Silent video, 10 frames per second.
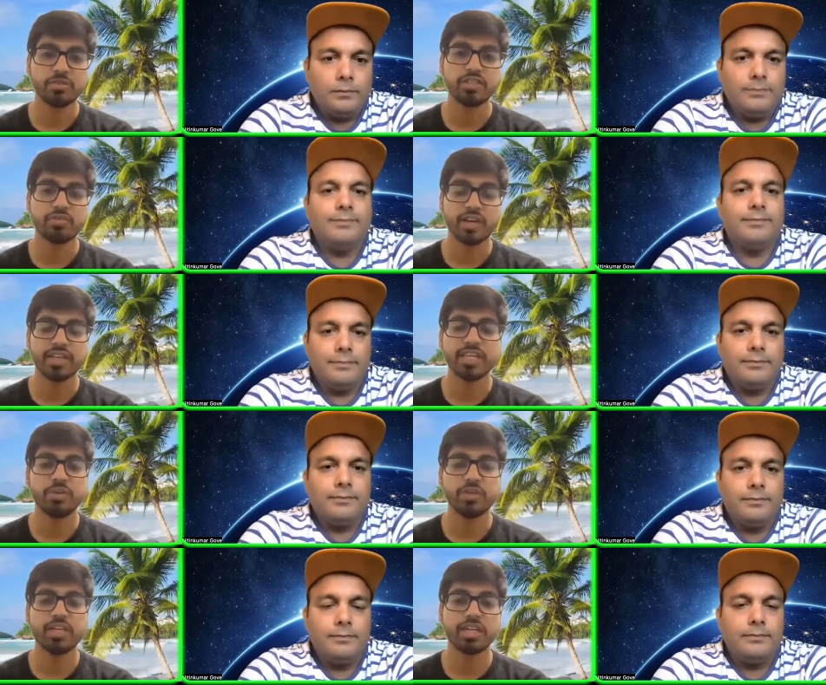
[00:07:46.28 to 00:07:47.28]
Speaker 1: using 1k
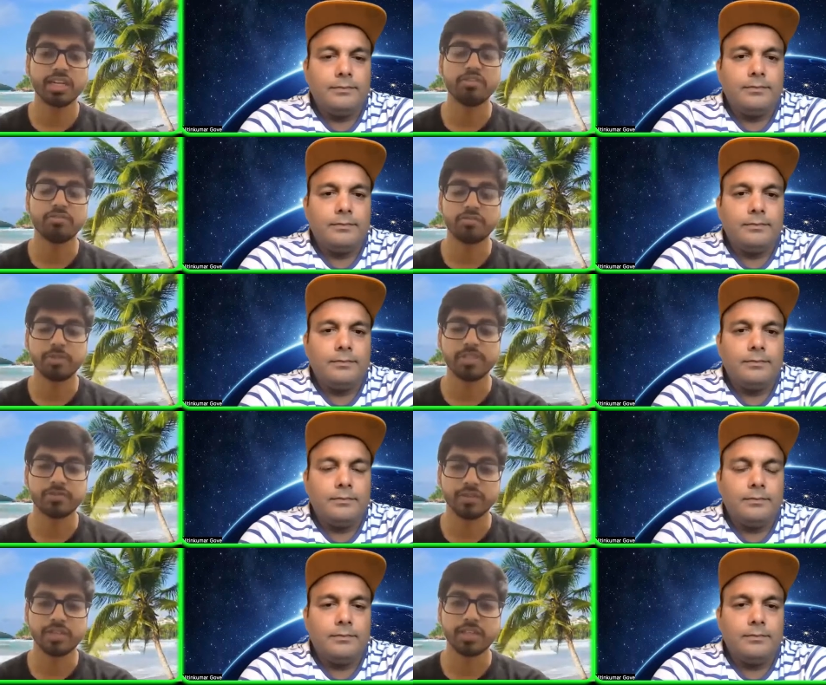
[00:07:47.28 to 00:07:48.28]
you can live
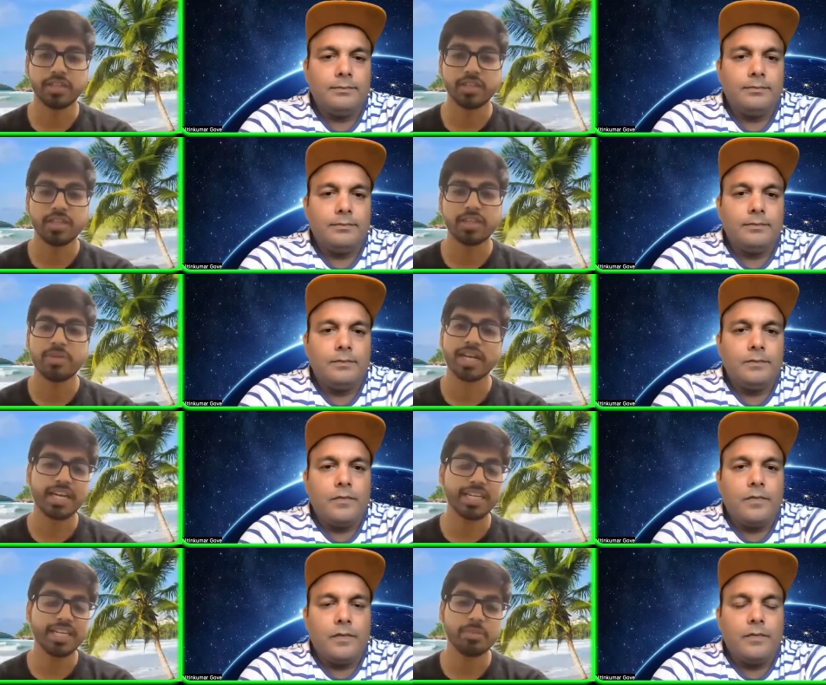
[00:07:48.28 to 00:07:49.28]
peacefully but
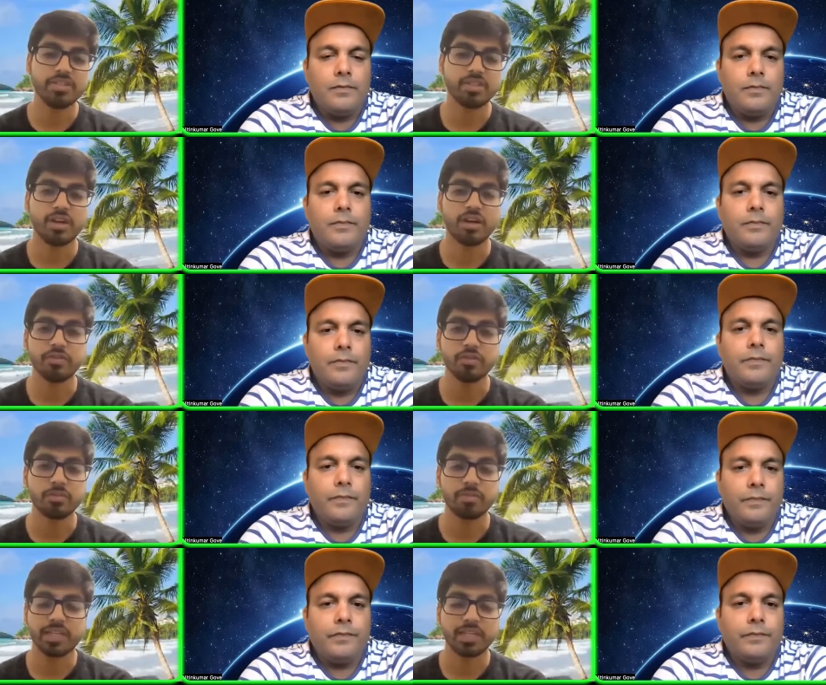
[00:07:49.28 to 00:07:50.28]
again it depends on how you
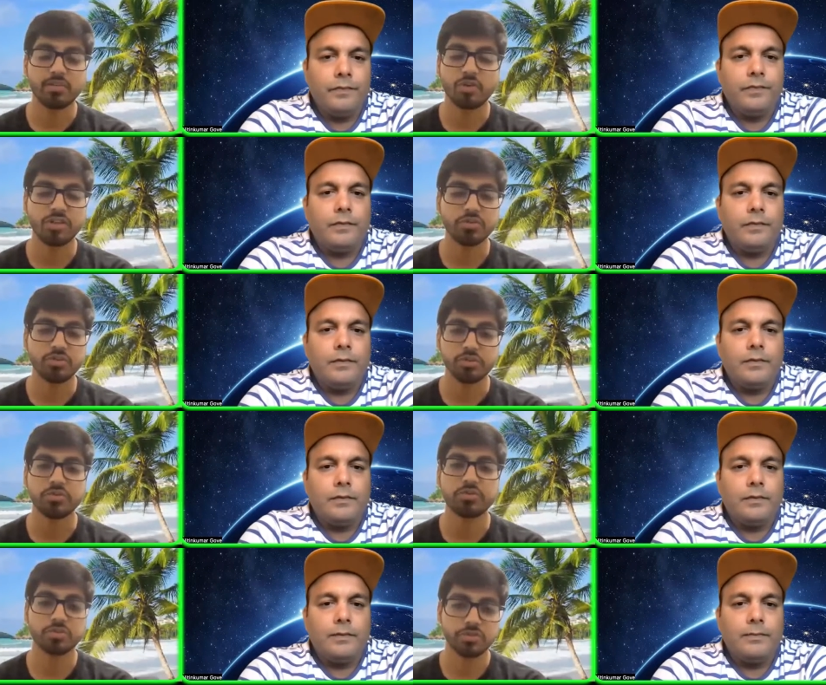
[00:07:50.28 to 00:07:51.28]
spend what you do
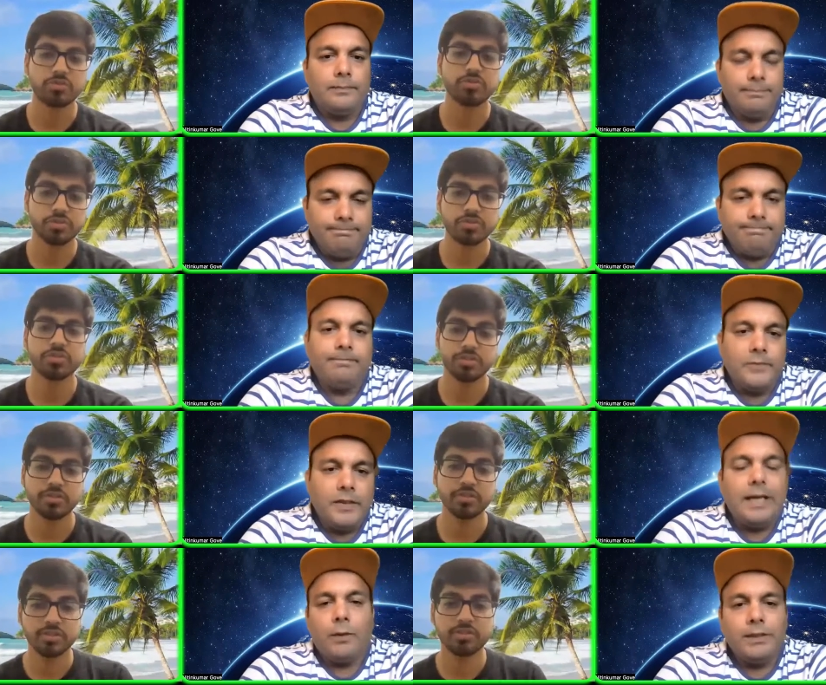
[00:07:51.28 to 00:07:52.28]
mm,
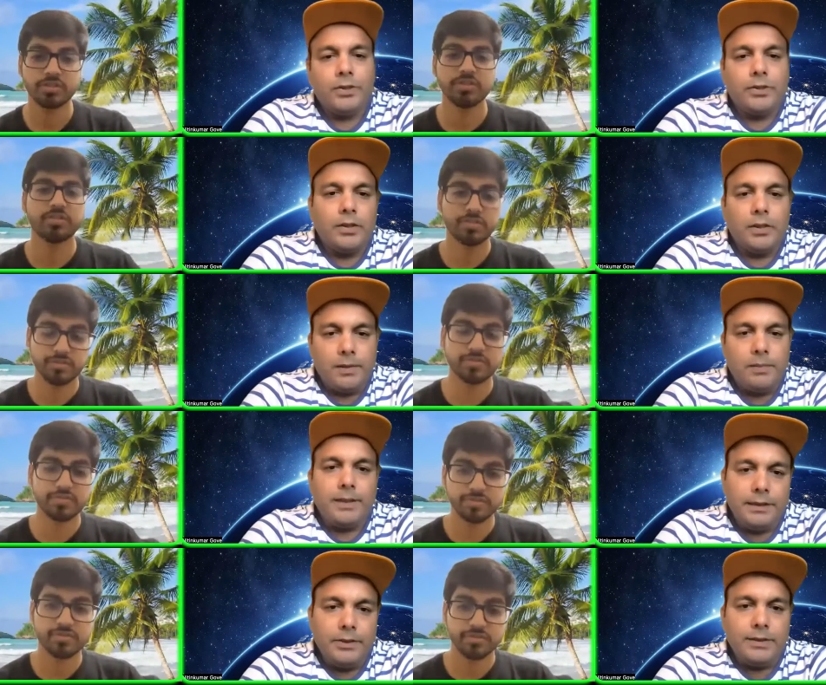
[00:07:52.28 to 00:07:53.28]
Speaker 2: like $1000 per
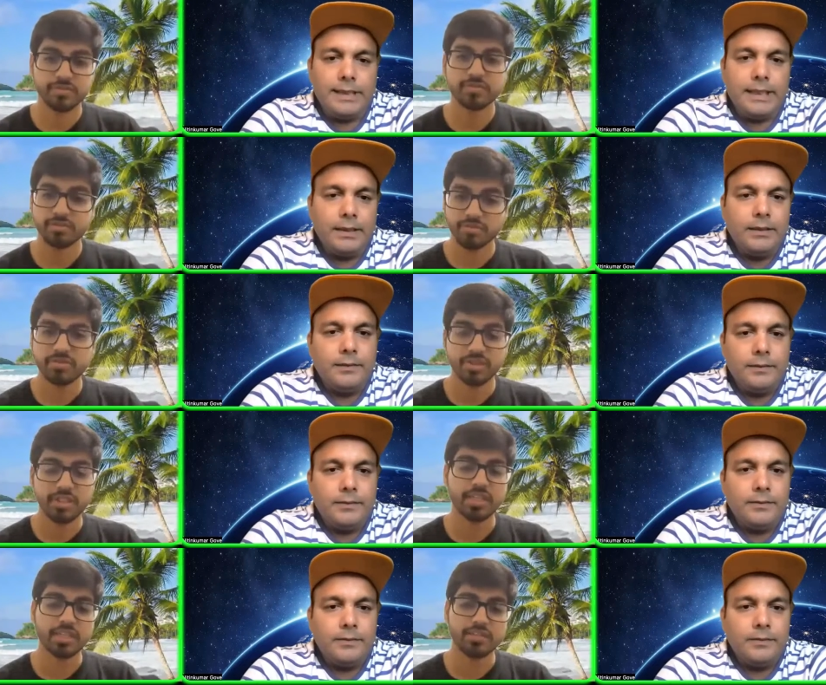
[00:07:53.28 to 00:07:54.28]
month you're saying
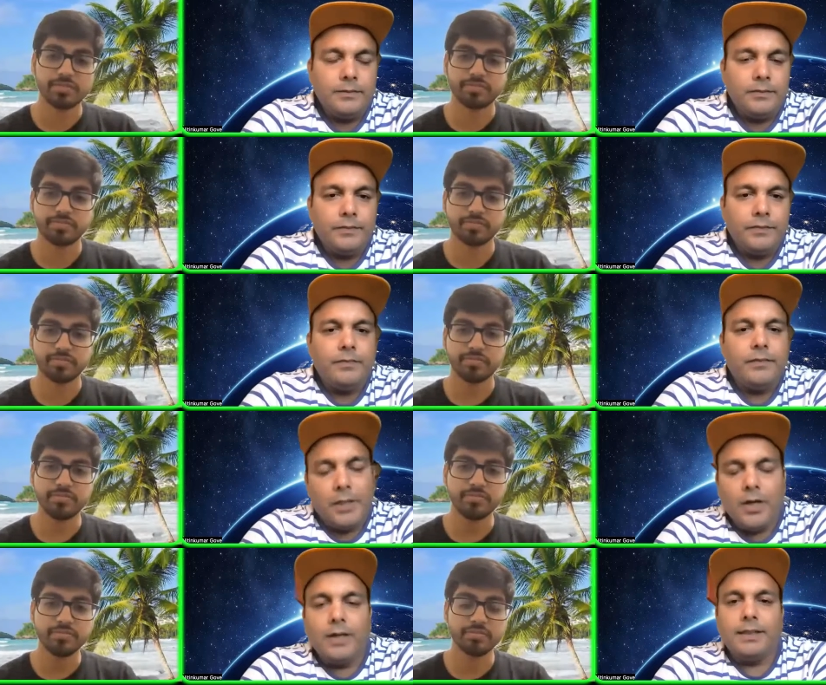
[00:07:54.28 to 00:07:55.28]
yeah
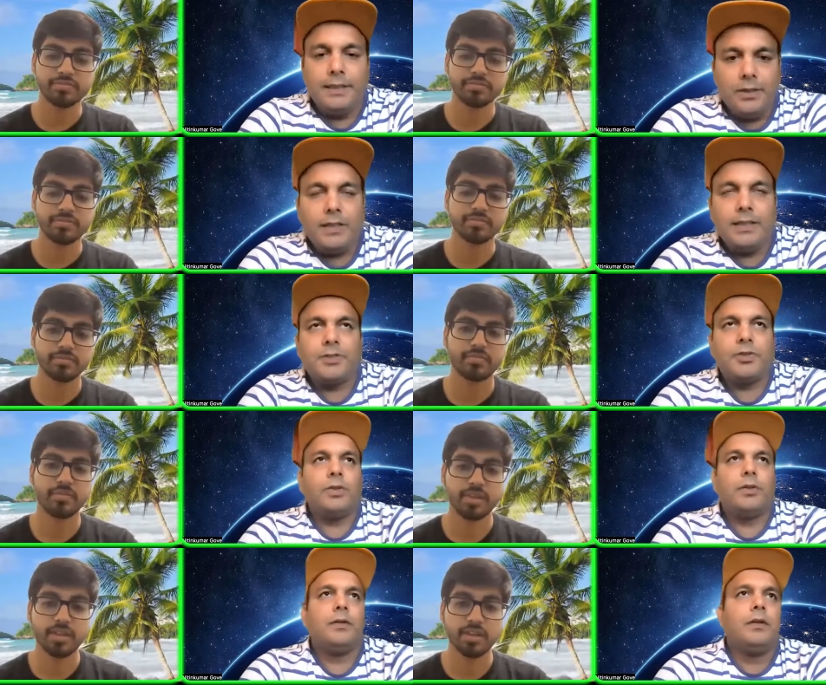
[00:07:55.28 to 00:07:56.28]
got it got it
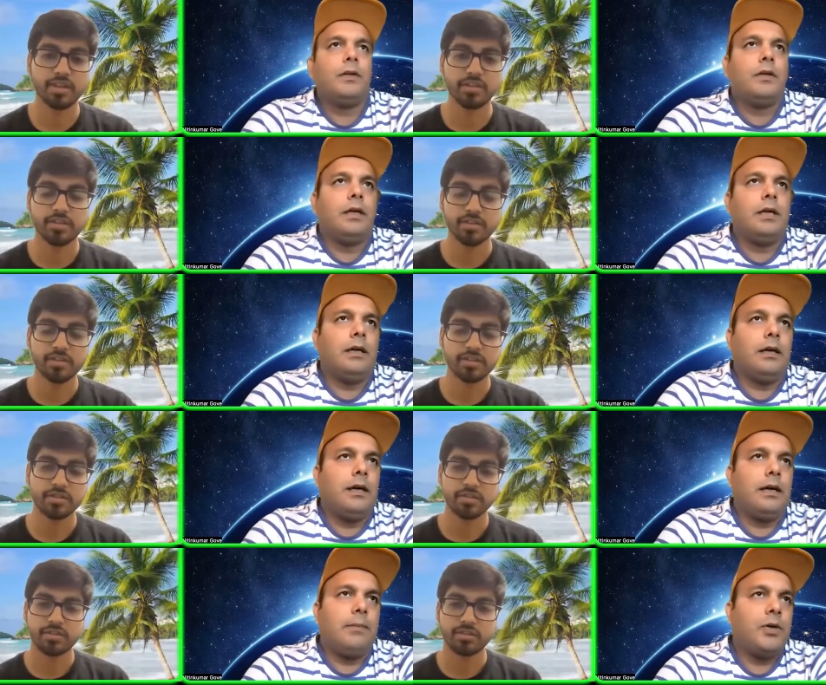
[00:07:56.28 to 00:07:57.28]
so
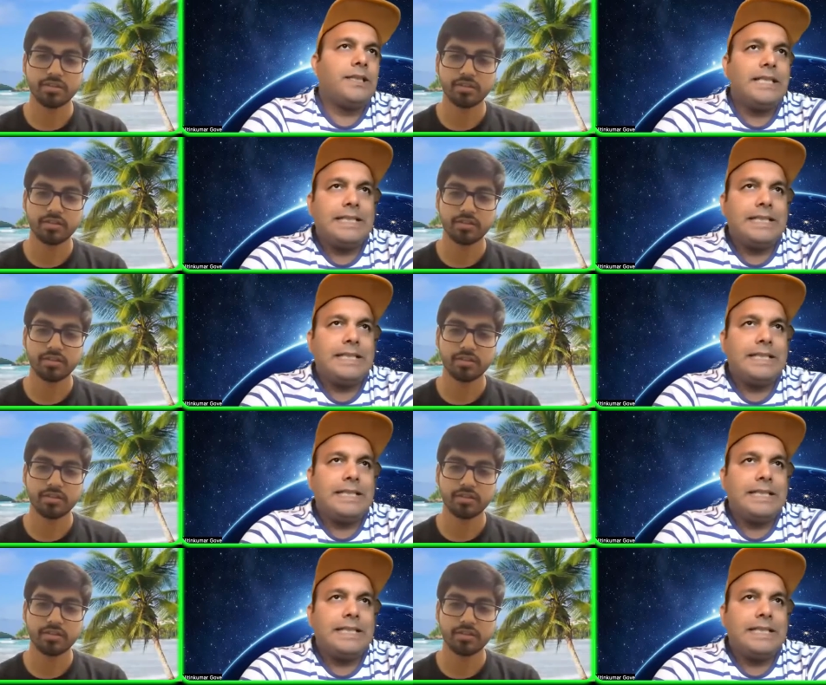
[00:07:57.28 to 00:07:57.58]
uh, about